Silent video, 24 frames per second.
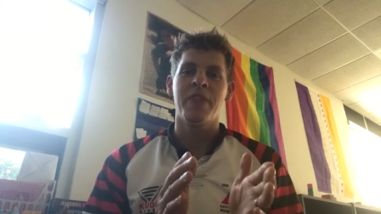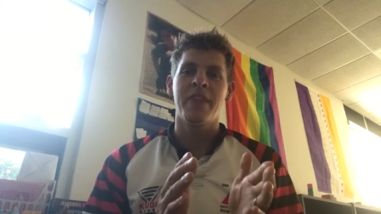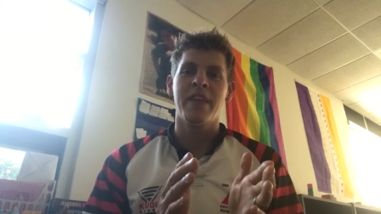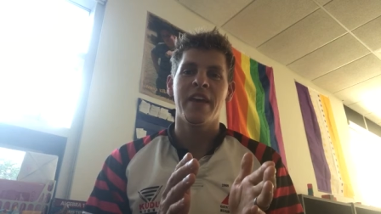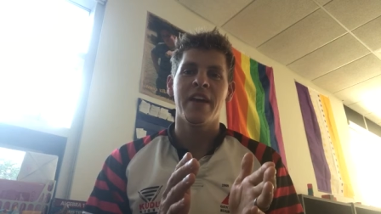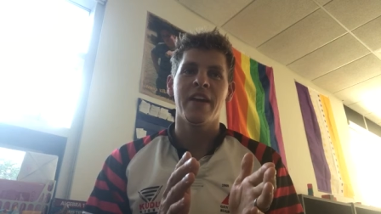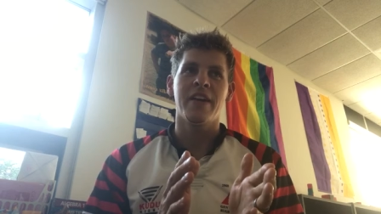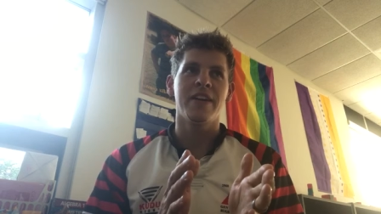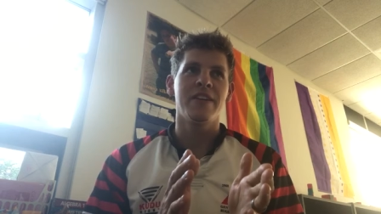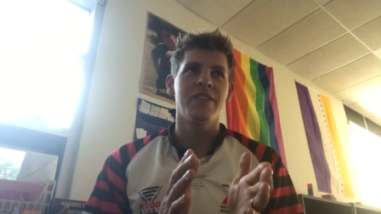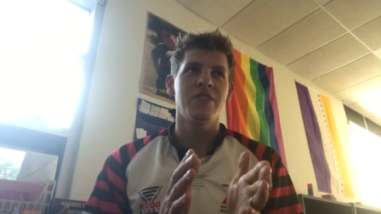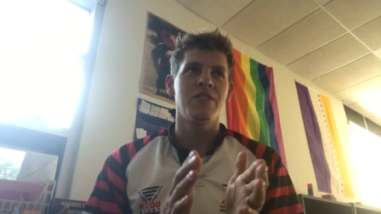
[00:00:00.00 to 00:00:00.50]

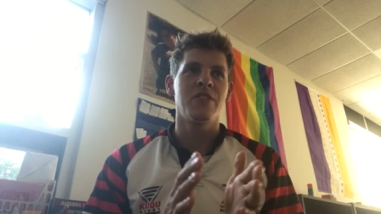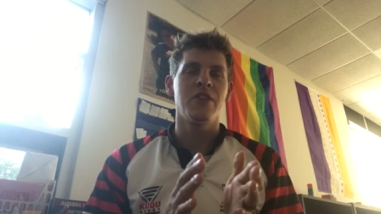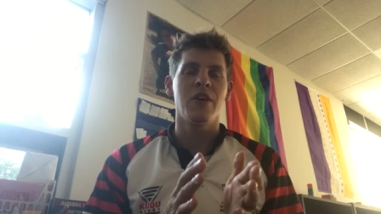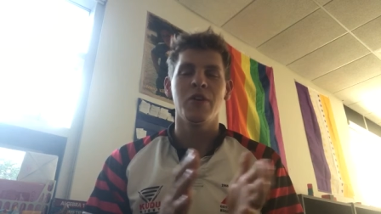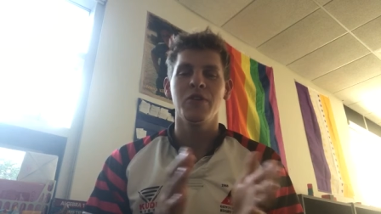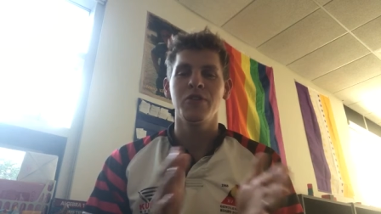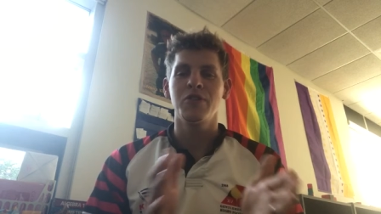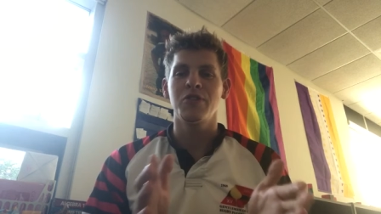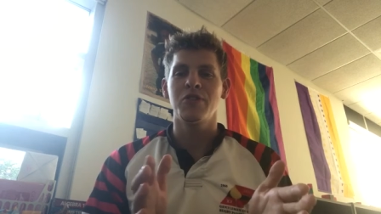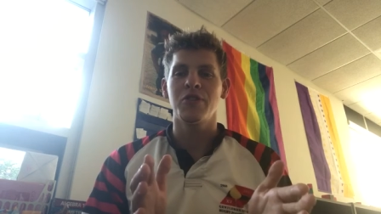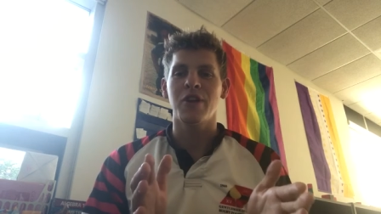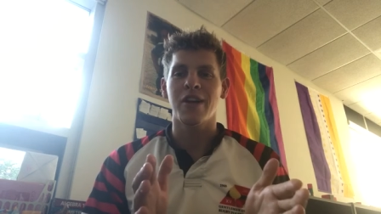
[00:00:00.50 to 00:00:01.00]
"There is
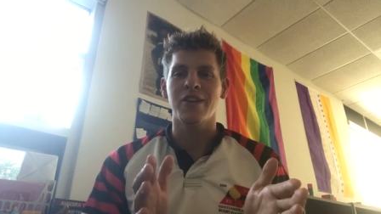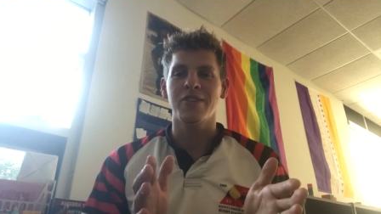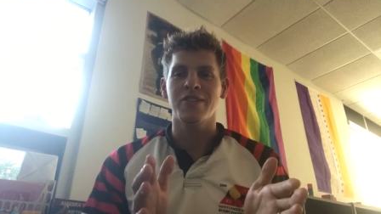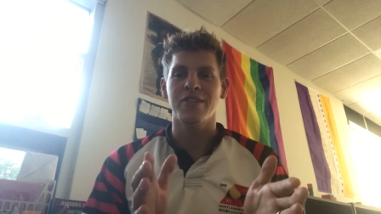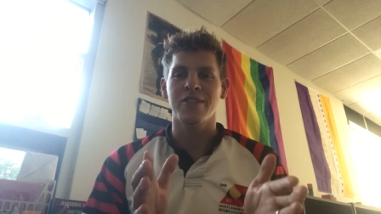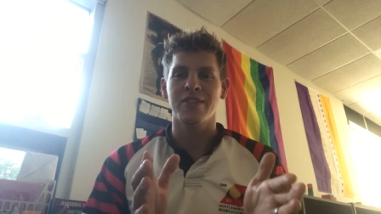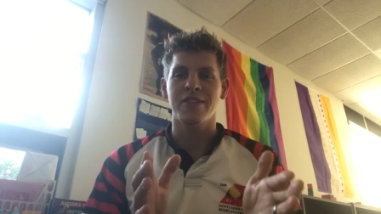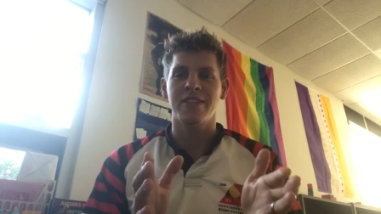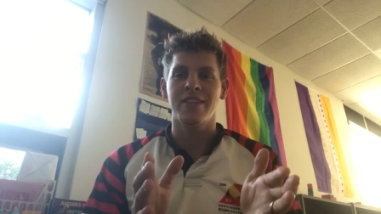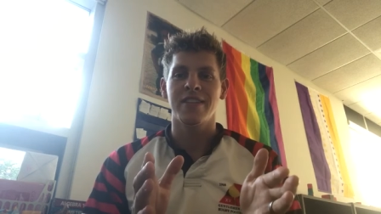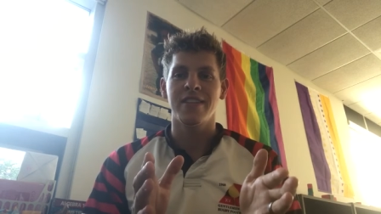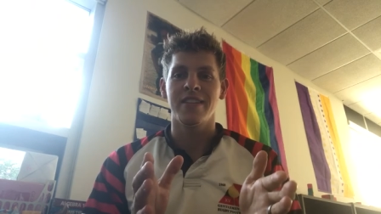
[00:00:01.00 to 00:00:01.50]
no
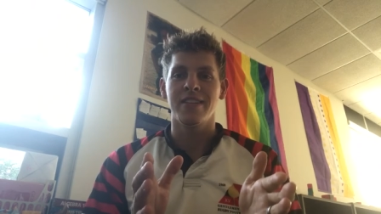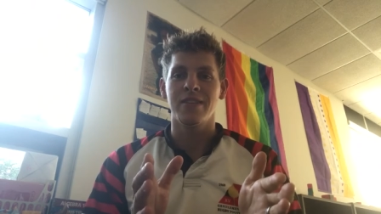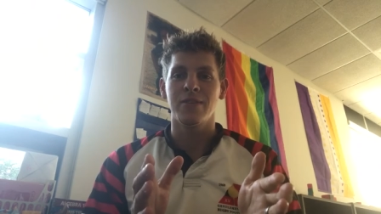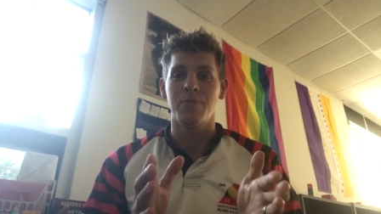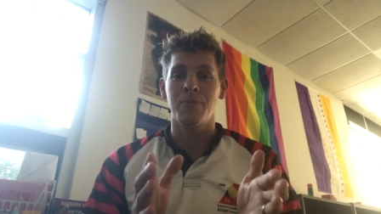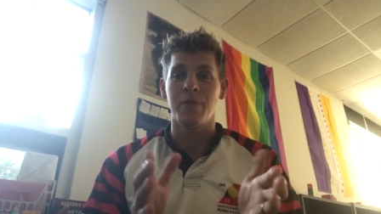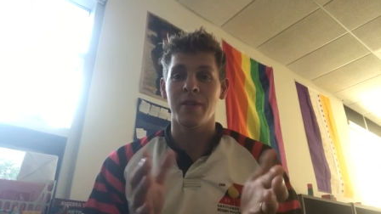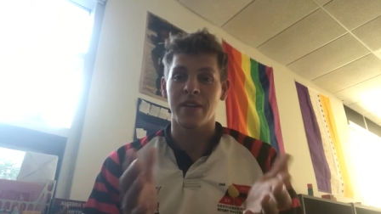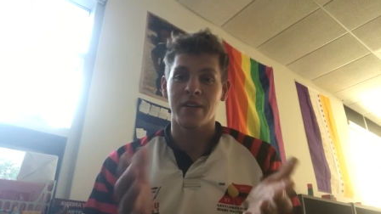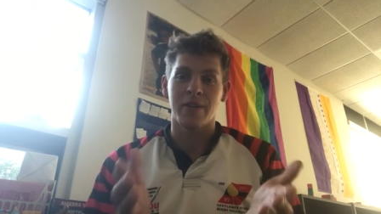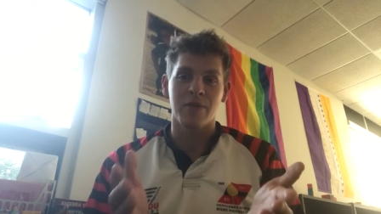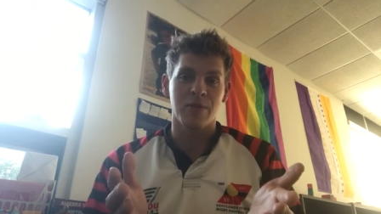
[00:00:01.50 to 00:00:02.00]
structure to this
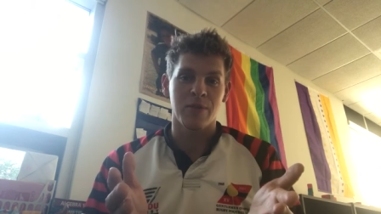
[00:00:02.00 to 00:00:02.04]
book.